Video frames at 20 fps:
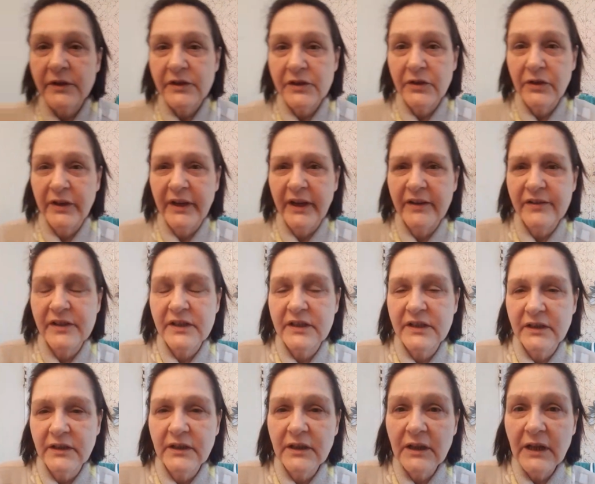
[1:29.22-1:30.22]
Sorry, I
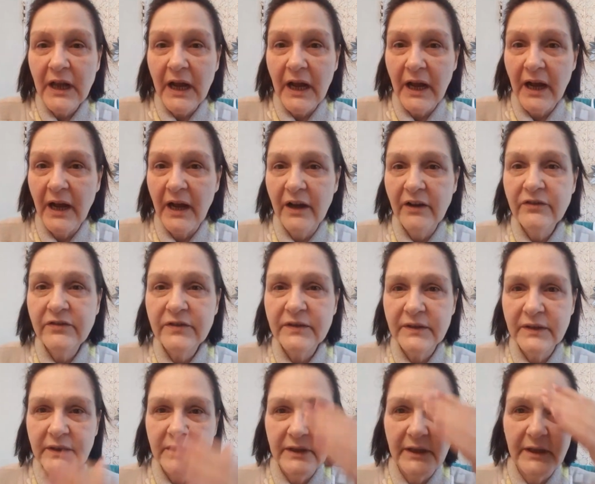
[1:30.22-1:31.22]
still have
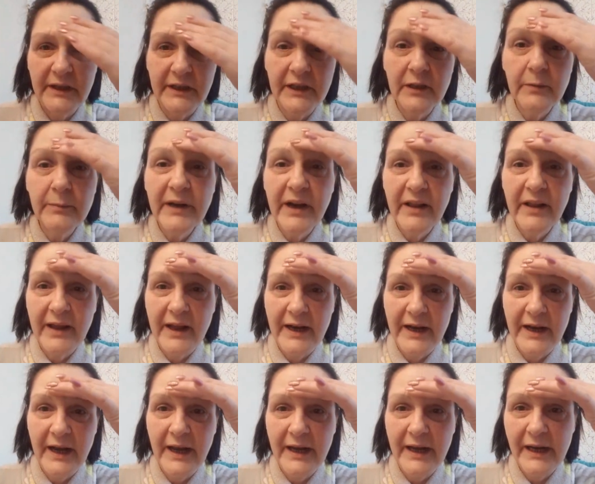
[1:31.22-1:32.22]
a little bit of that
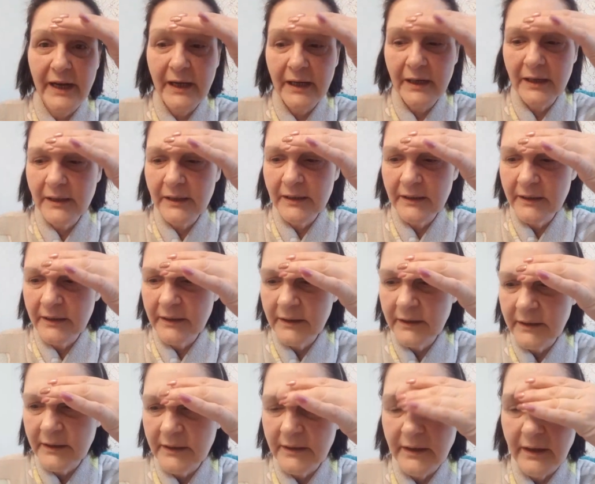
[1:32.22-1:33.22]
headache
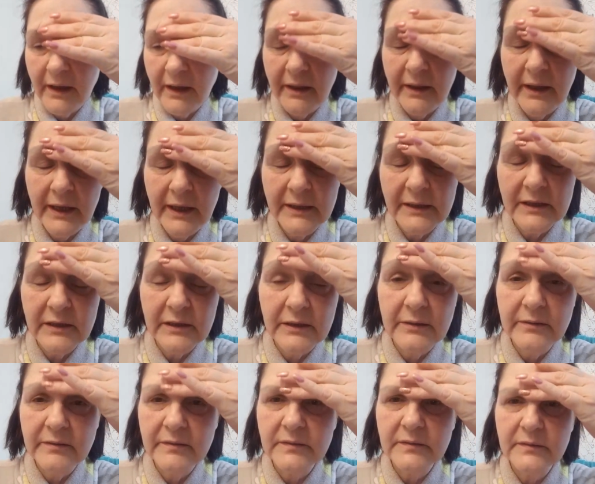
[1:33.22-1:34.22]
that's
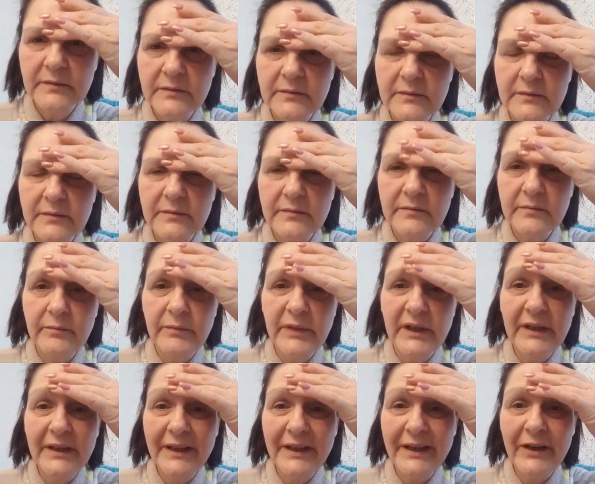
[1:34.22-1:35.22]

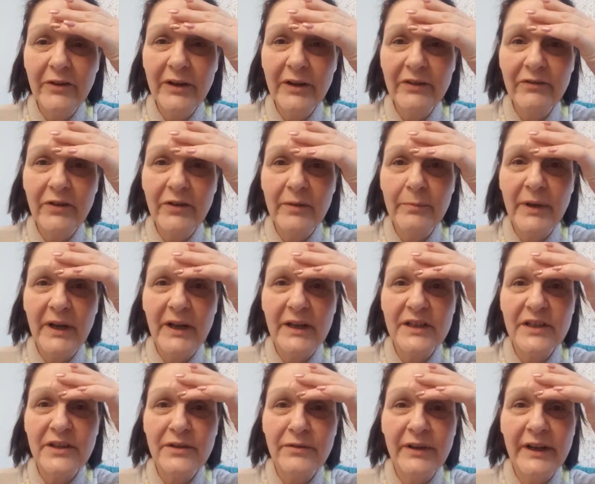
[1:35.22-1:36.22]
been lingering for the
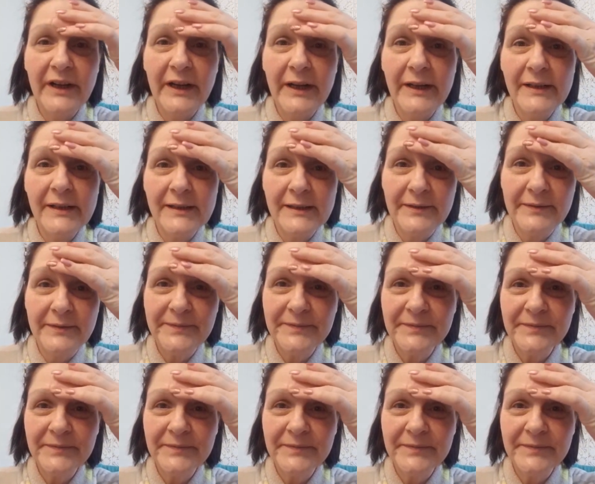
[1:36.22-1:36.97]
past 3 days.